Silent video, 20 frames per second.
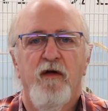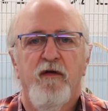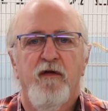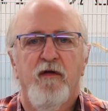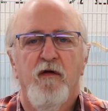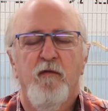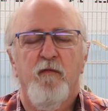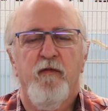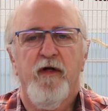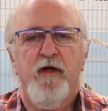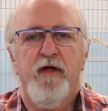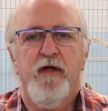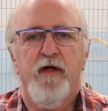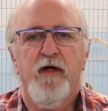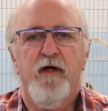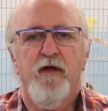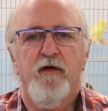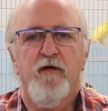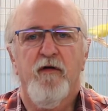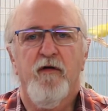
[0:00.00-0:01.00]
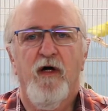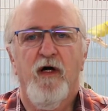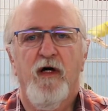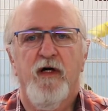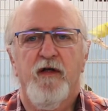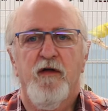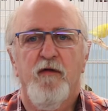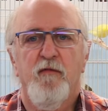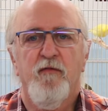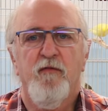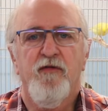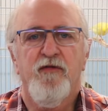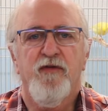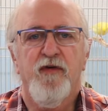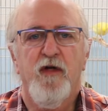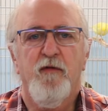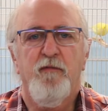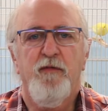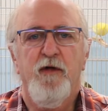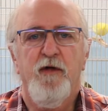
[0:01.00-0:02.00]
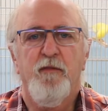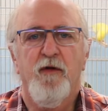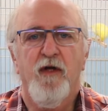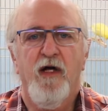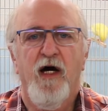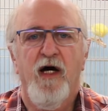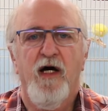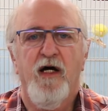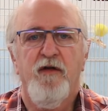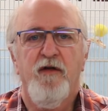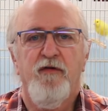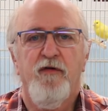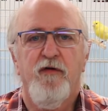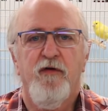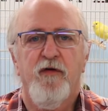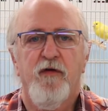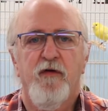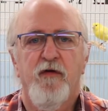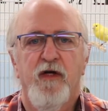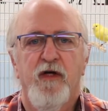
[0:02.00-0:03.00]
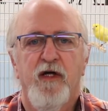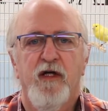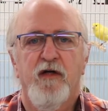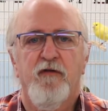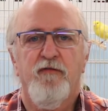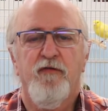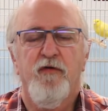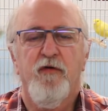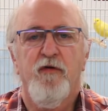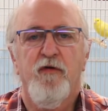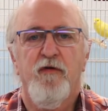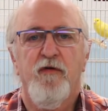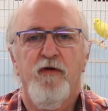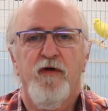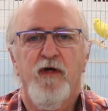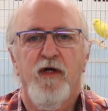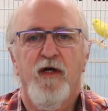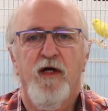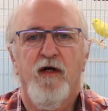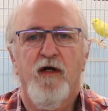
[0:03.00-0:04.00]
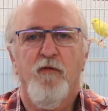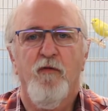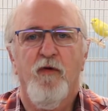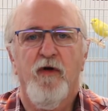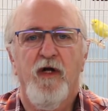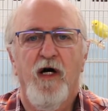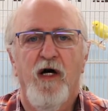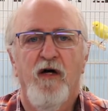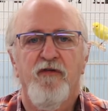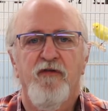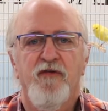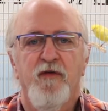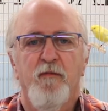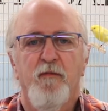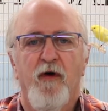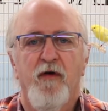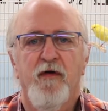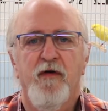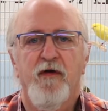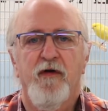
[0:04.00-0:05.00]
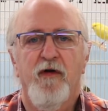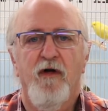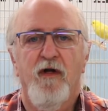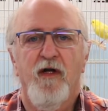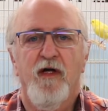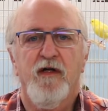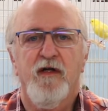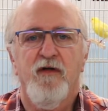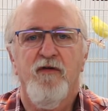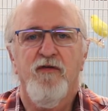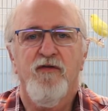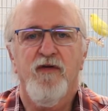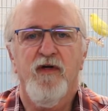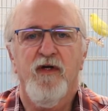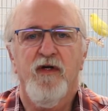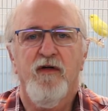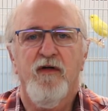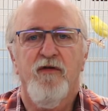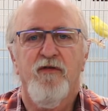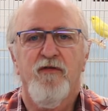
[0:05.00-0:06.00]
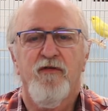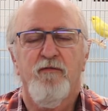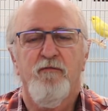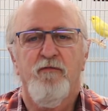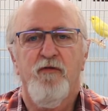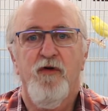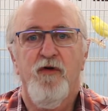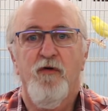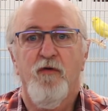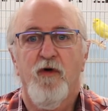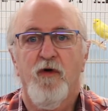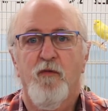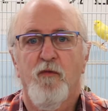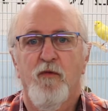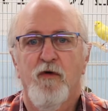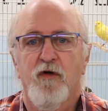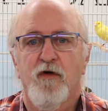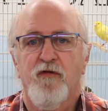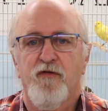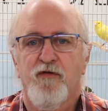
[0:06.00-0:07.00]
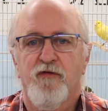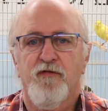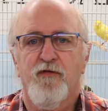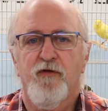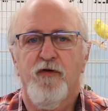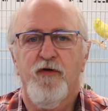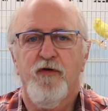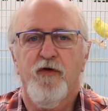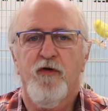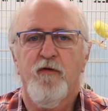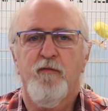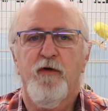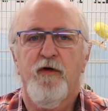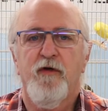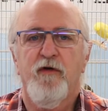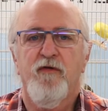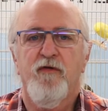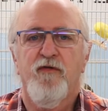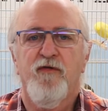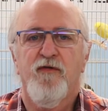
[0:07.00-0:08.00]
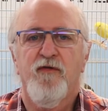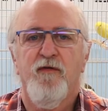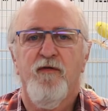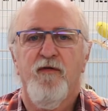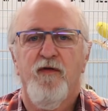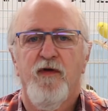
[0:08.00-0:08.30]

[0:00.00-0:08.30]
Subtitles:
There are many other items that people add to their egg food, and when asked about it, all I can say is do what works for your birds.